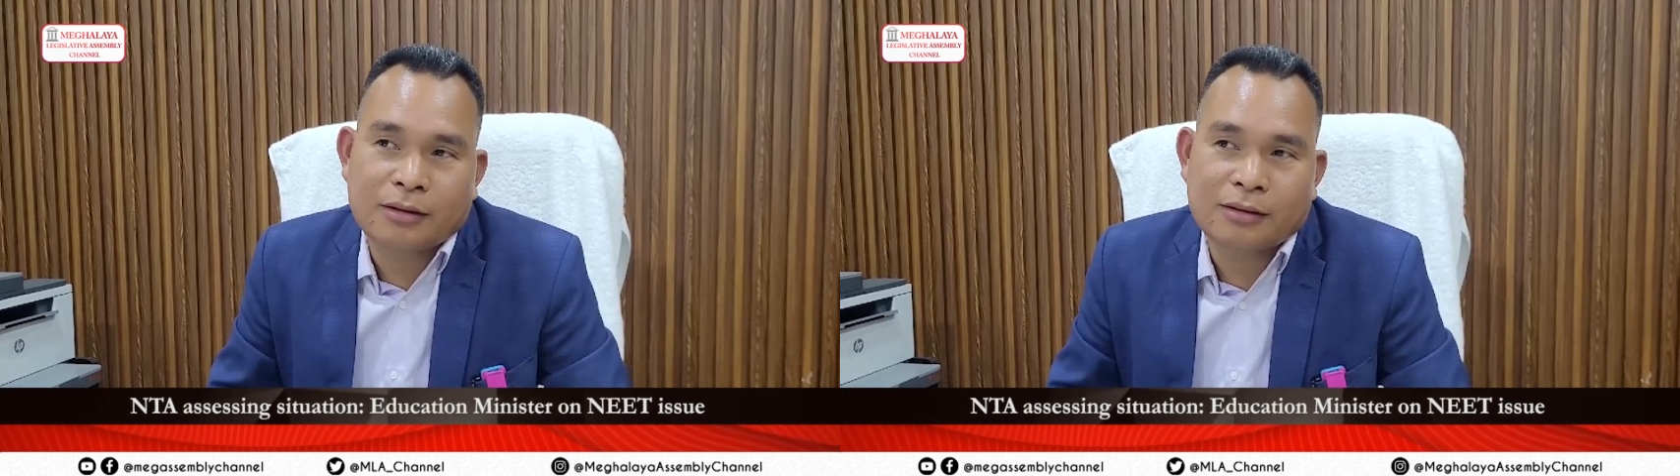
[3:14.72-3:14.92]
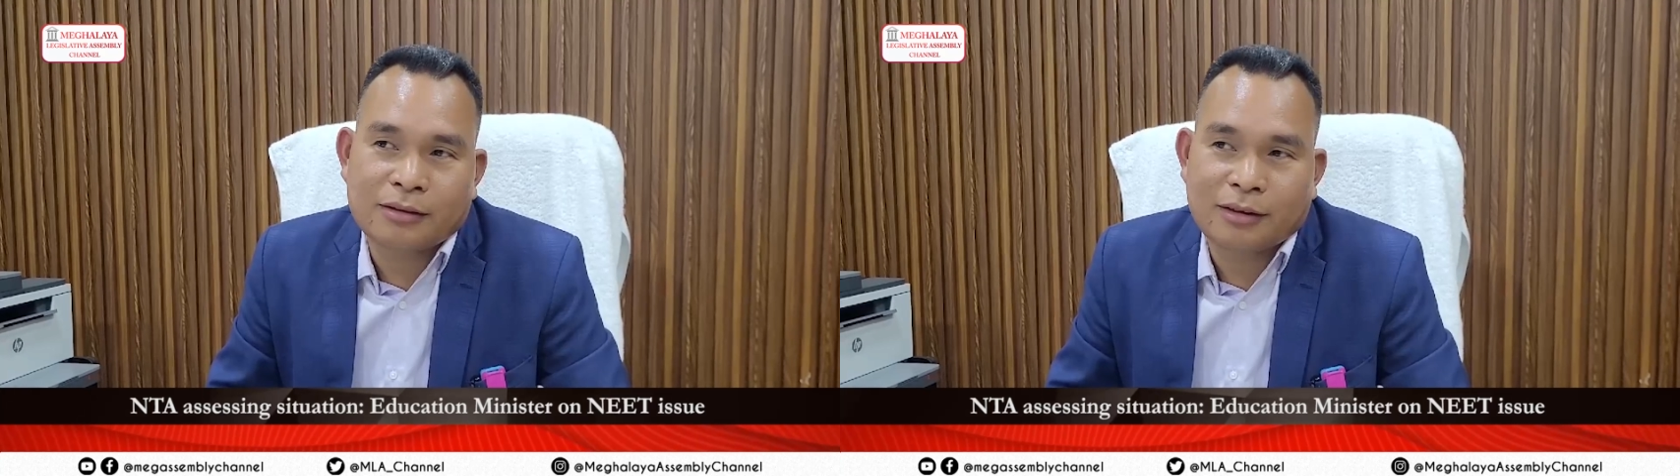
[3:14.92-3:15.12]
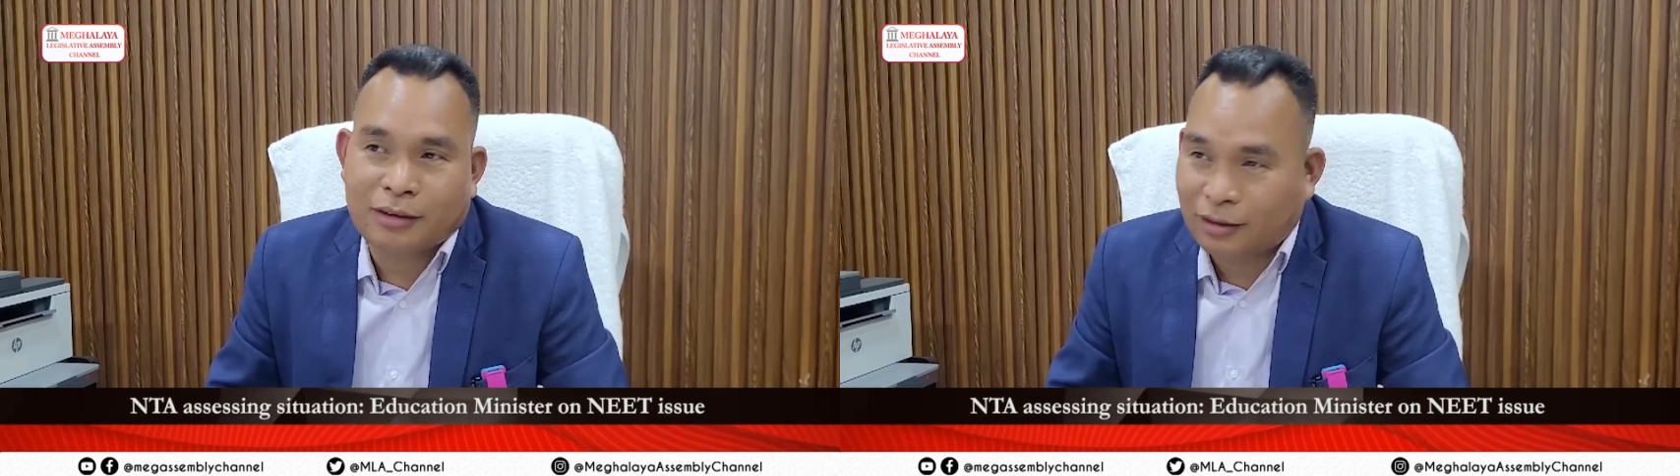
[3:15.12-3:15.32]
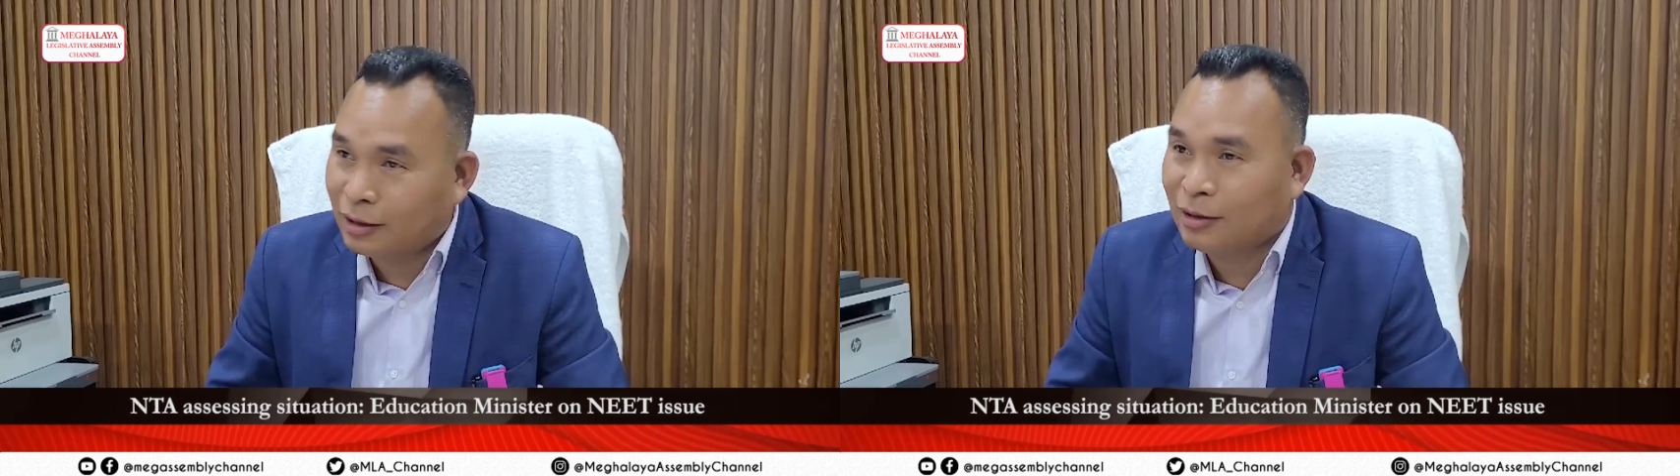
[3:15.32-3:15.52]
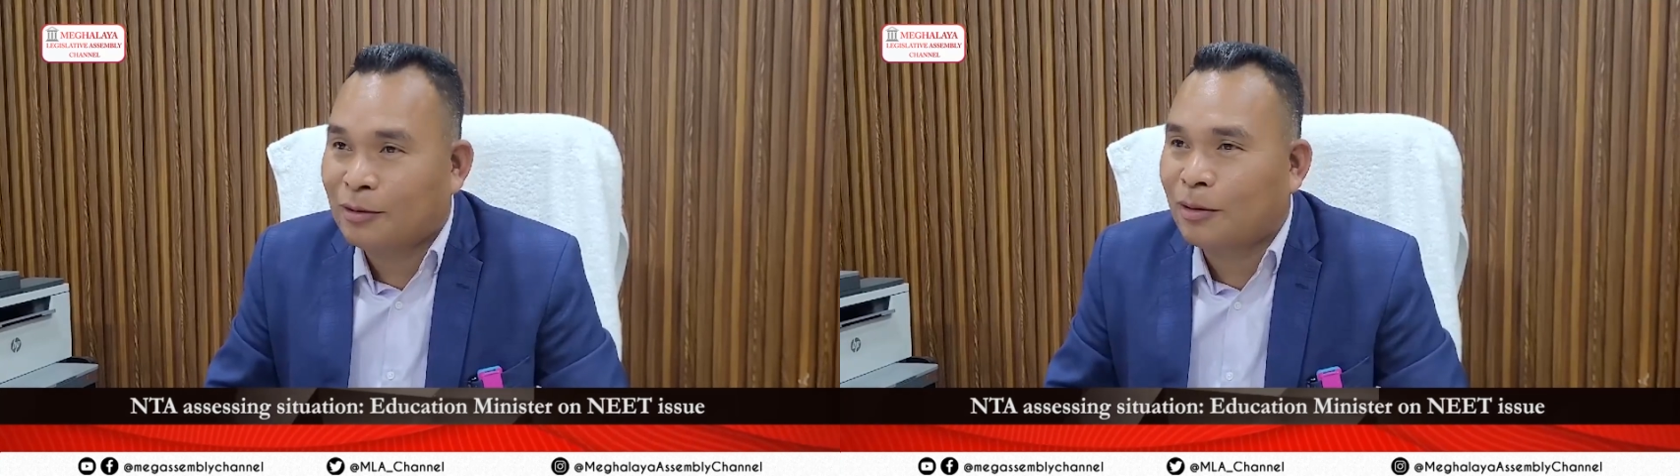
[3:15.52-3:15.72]
require
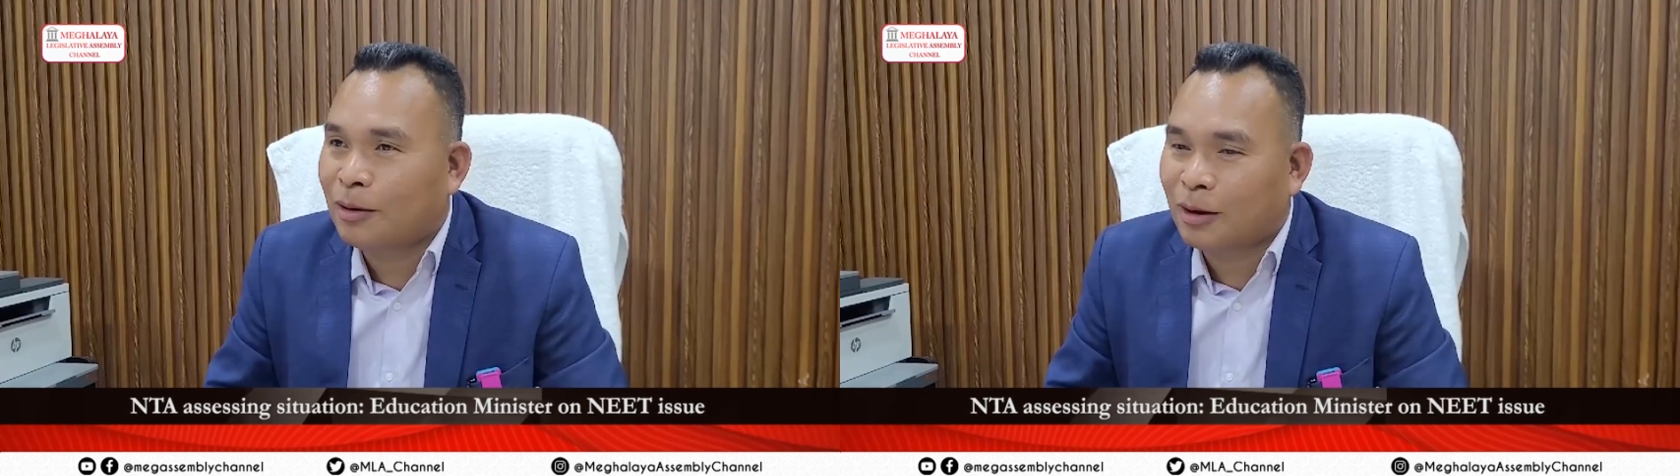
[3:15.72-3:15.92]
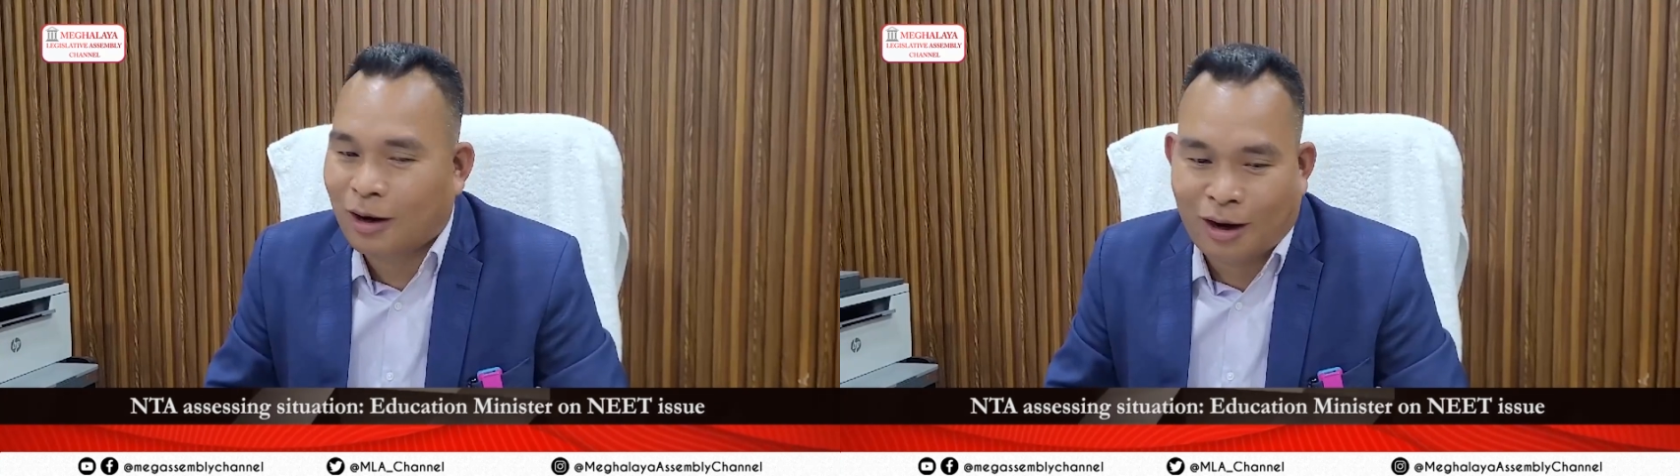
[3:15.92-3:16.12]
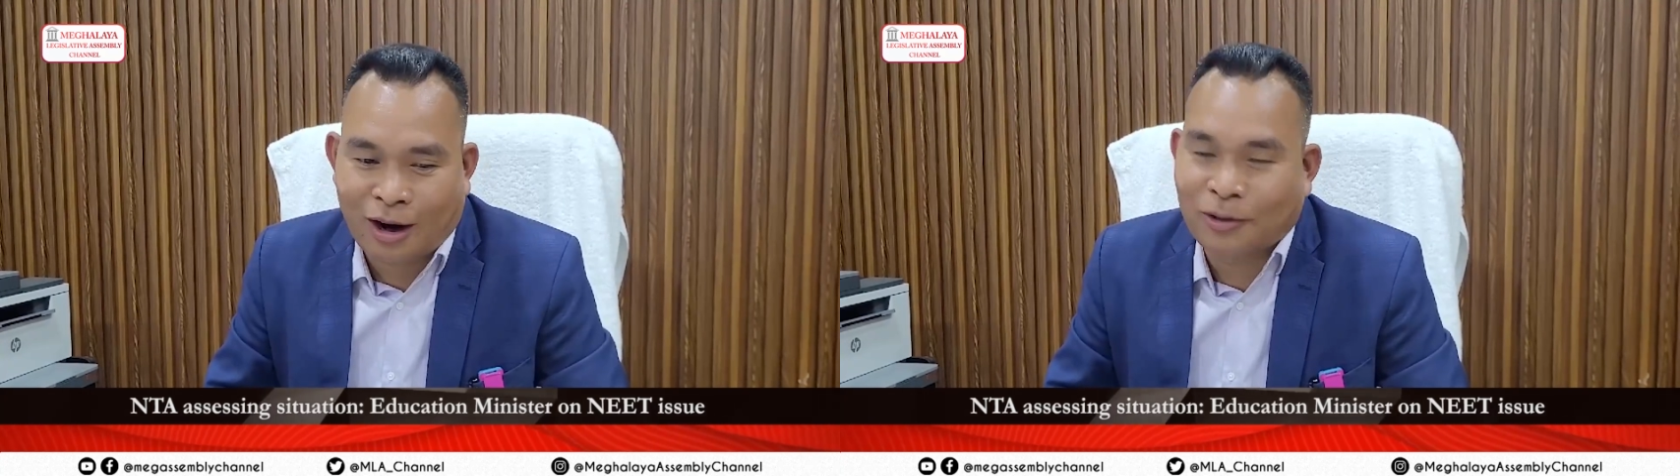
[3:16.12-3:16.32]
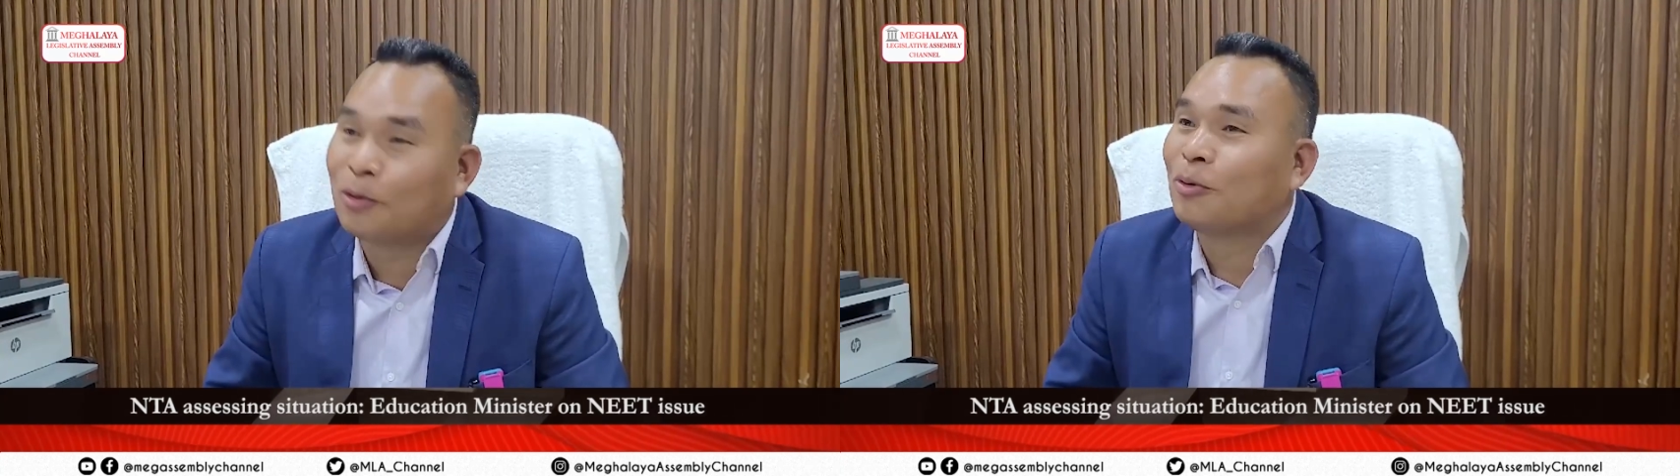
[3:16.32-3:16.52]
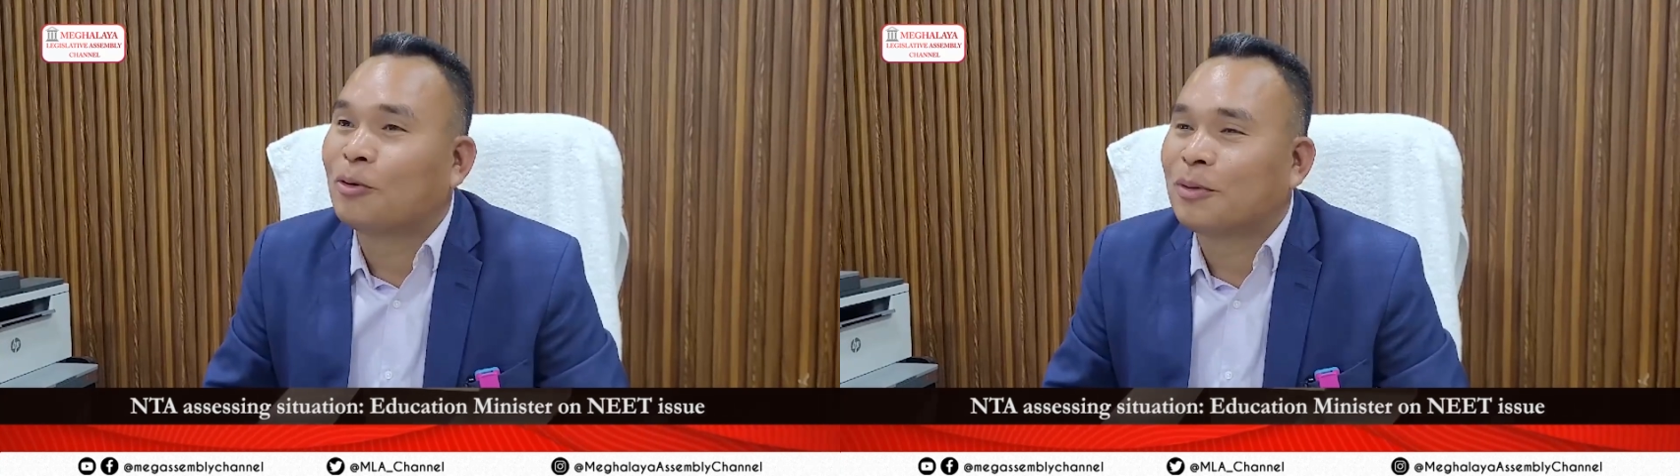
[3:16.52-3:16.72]
that i
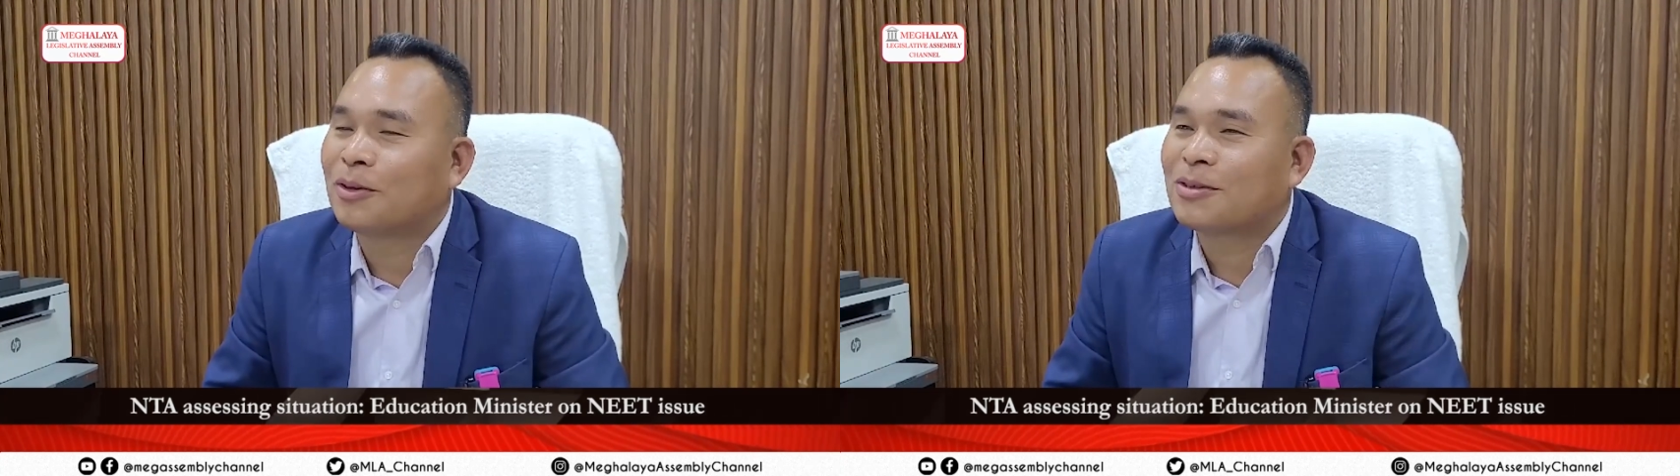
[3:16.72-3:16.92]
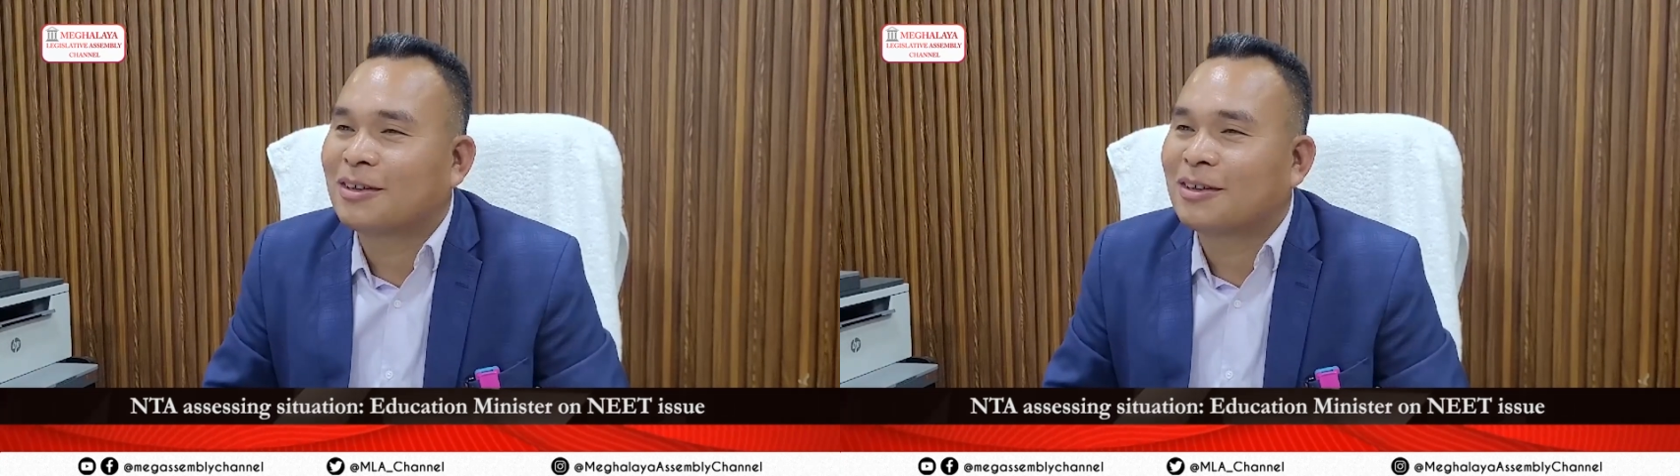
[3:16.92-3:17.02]
don't know because